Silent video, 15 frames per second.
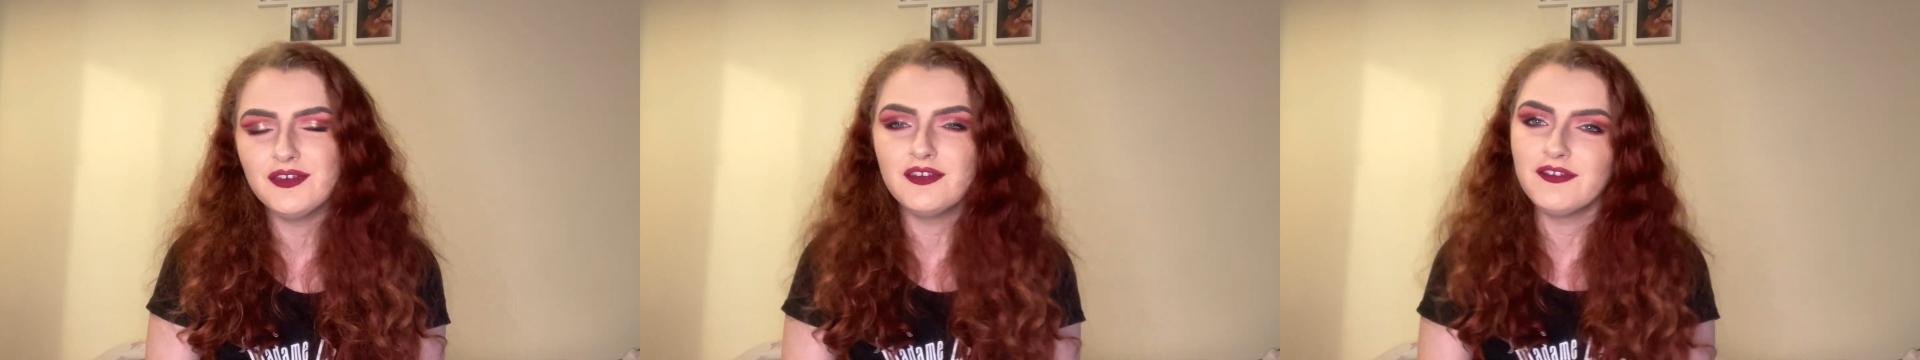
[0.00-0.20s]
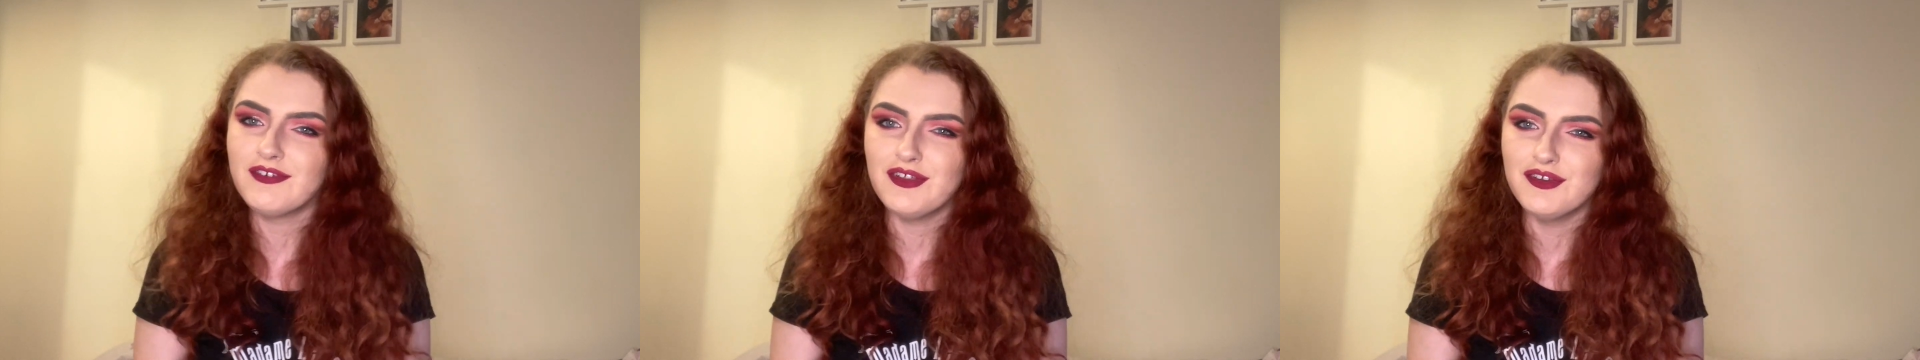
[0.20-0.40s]

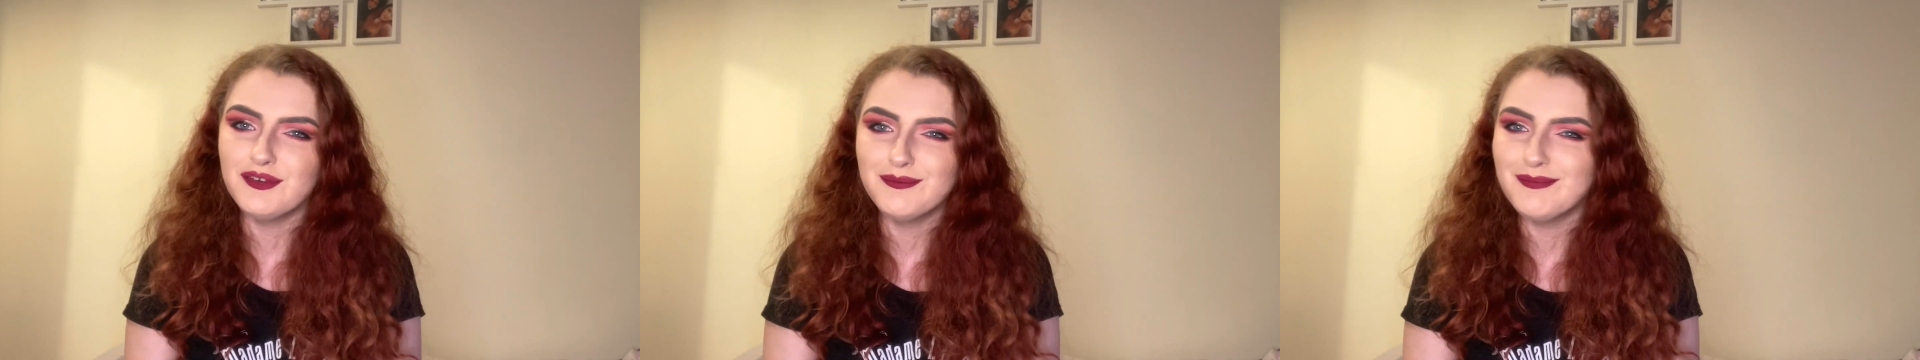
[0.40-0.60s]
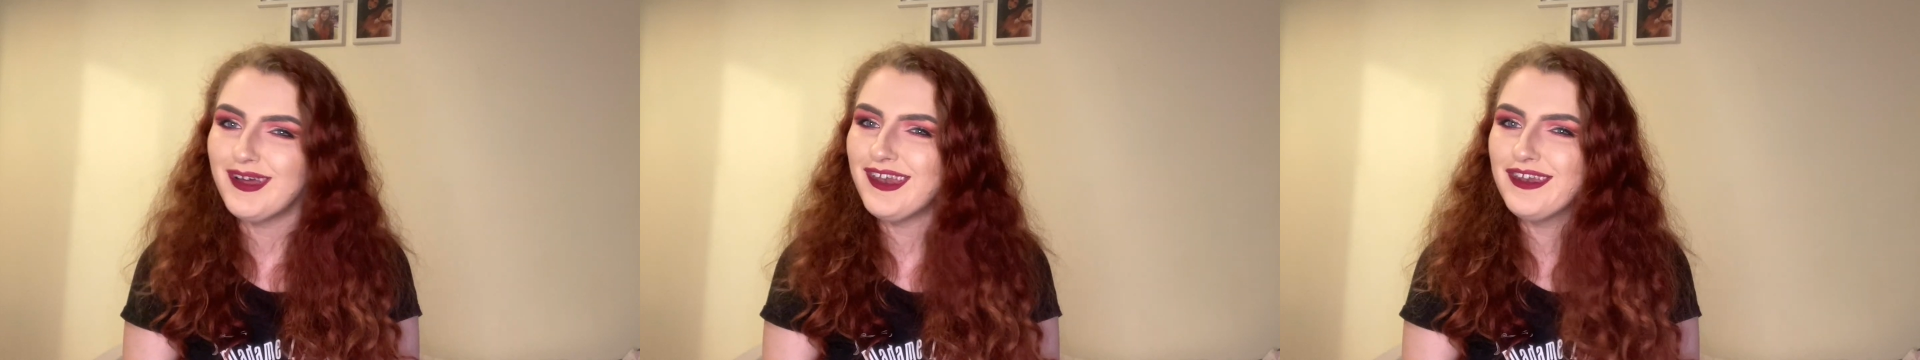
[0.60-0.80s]
to
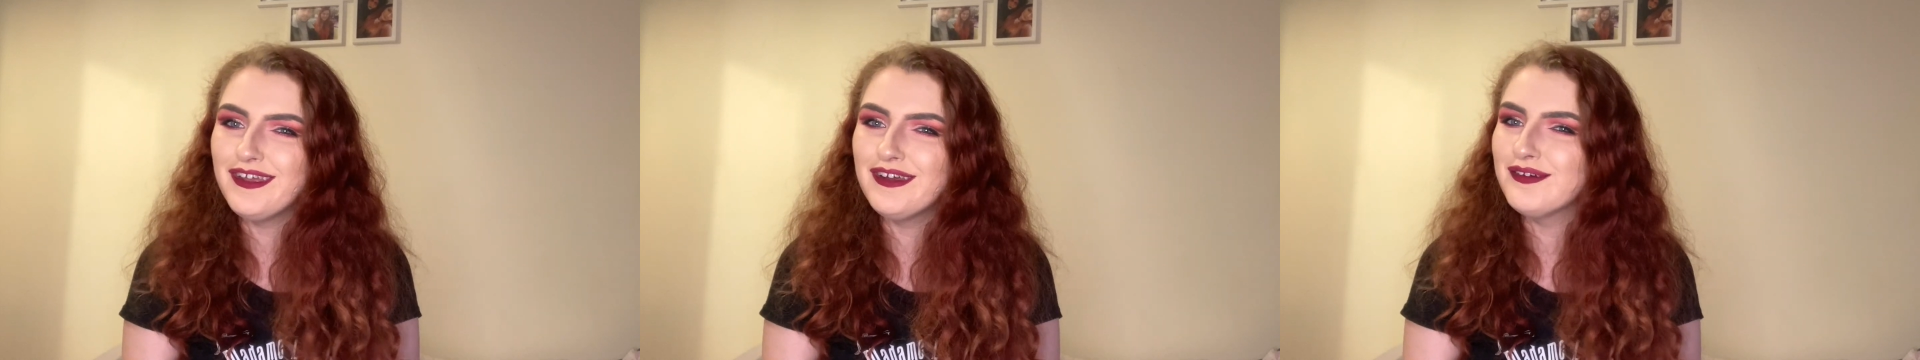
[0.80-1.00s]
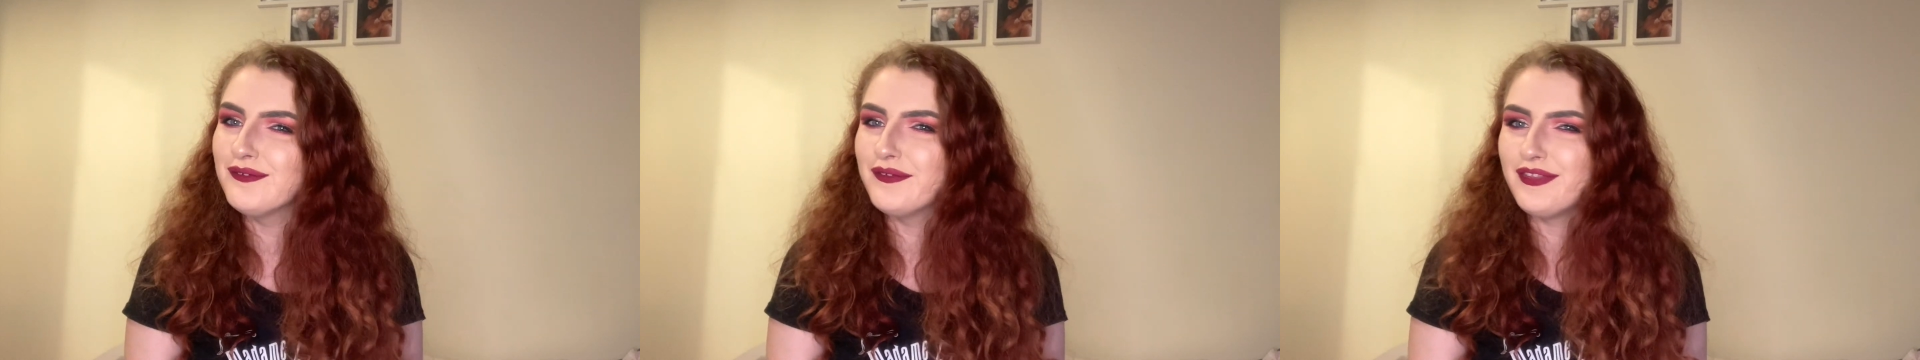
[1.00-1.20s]
Phantom
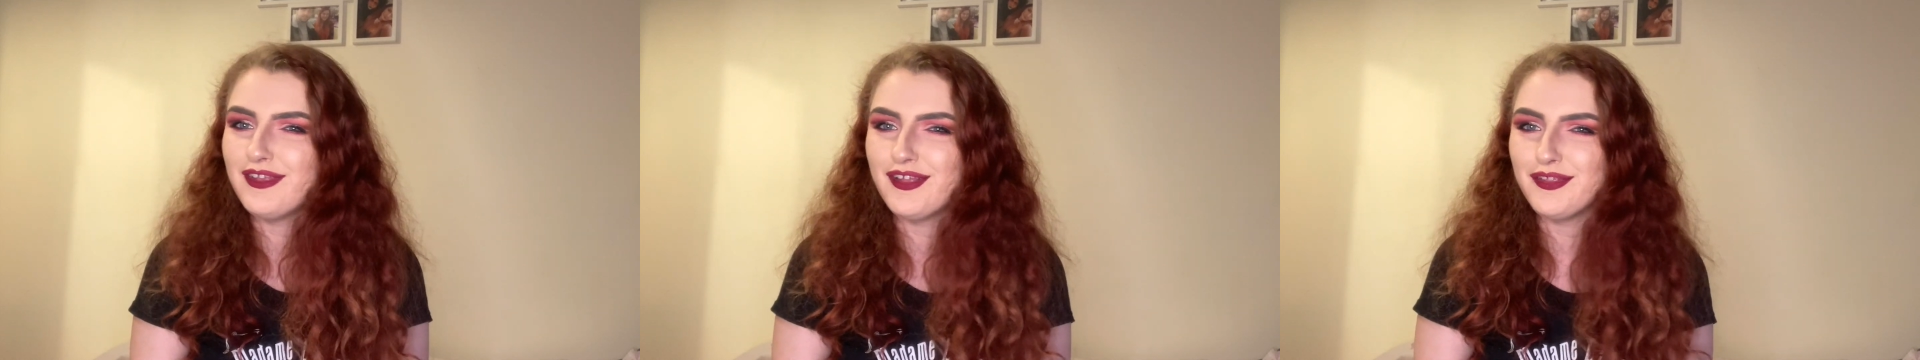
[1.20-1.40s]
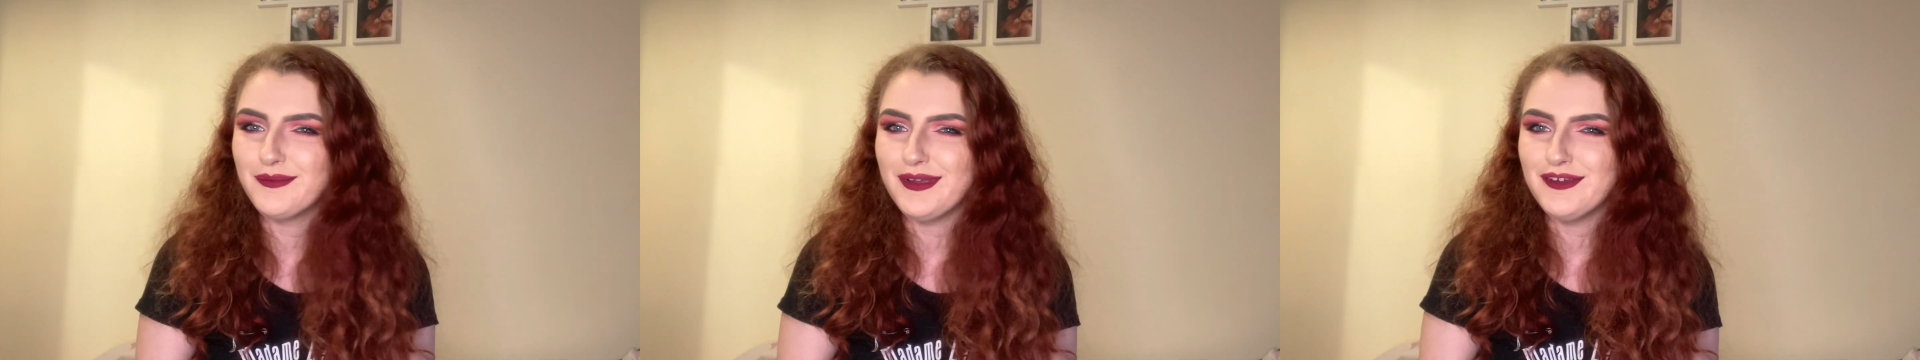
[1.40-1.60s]
Manor or the
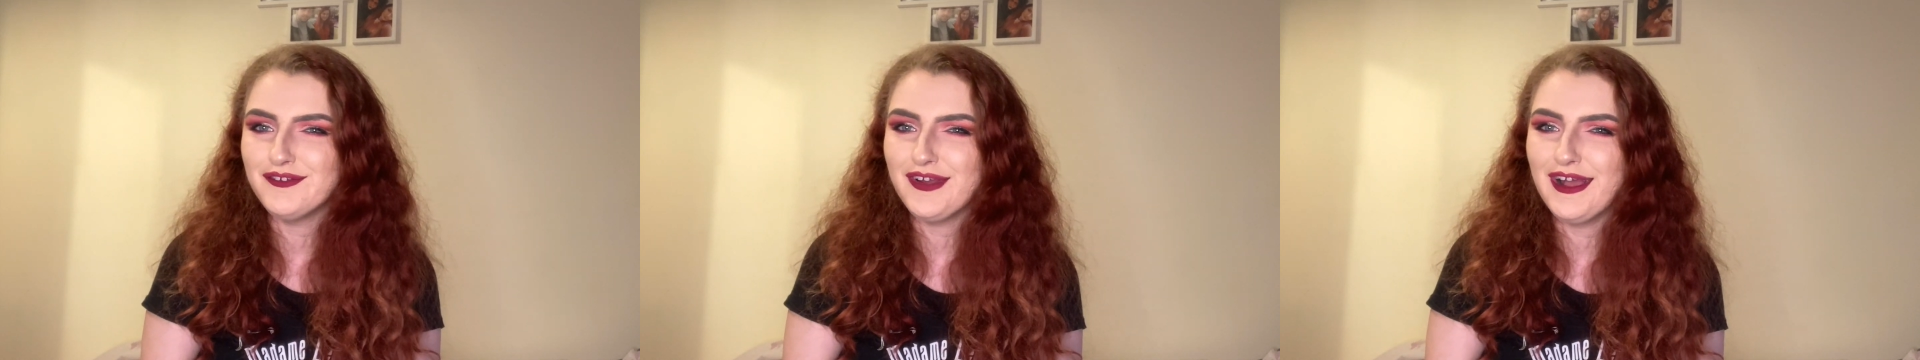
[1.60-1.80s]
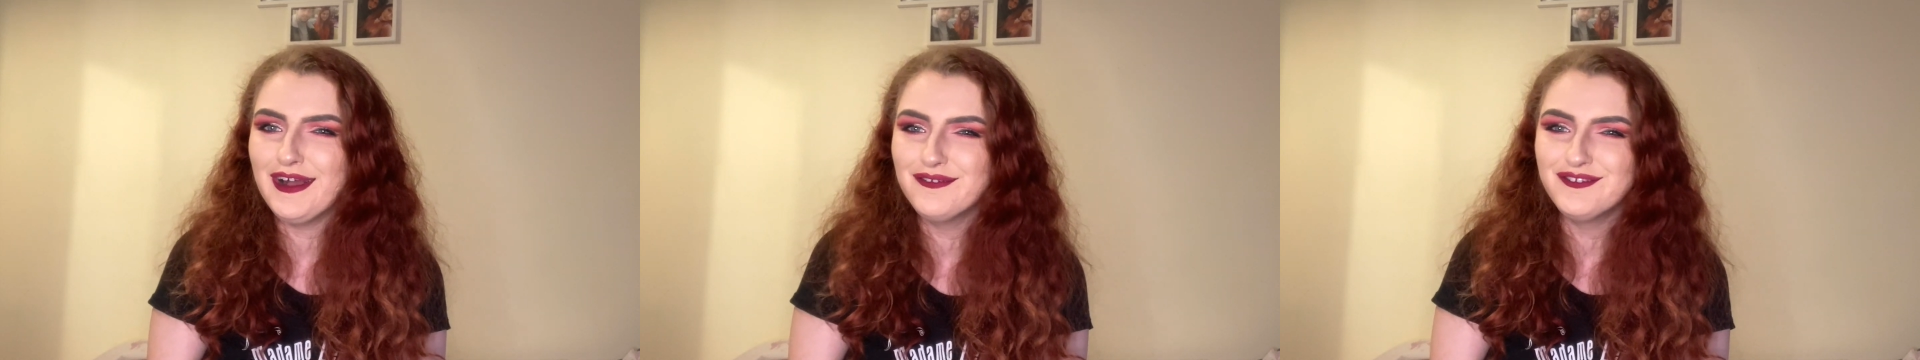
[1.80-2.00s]
other way
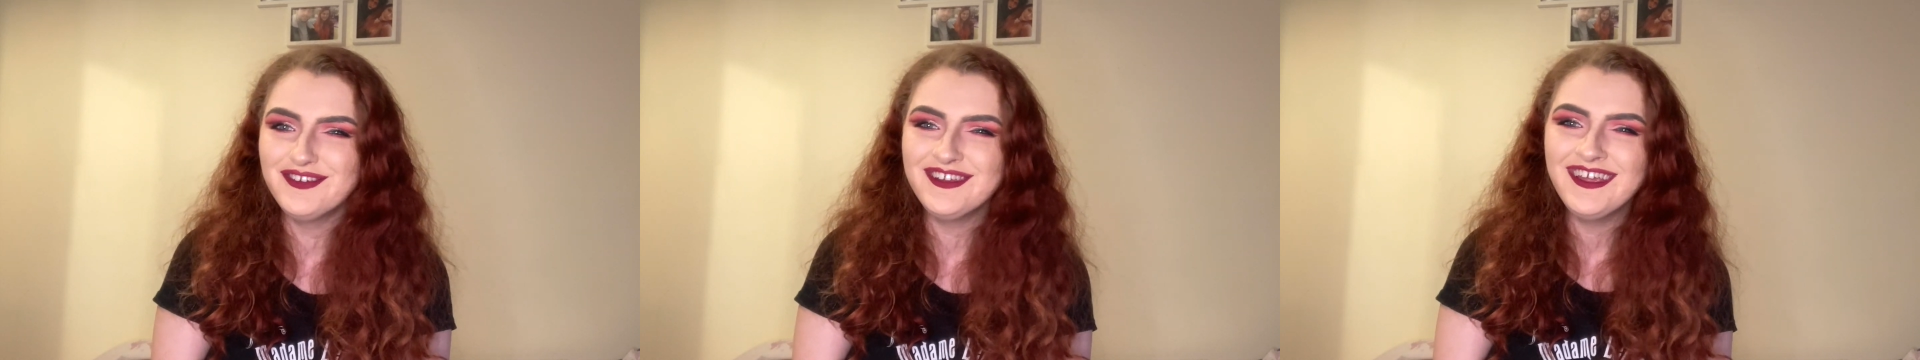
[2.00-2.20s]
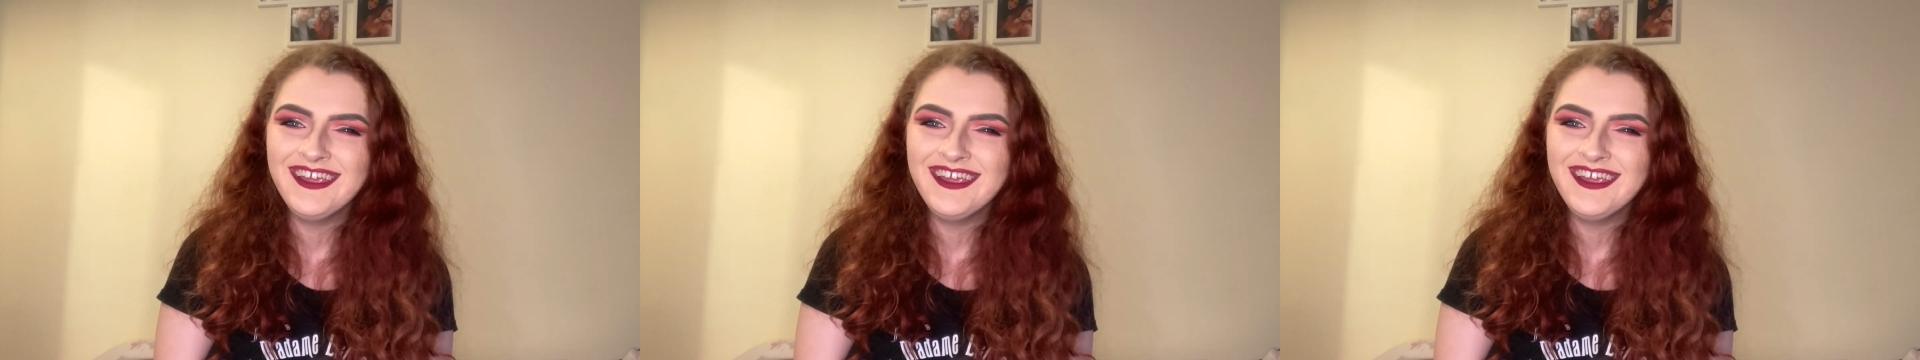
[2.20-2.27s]
around.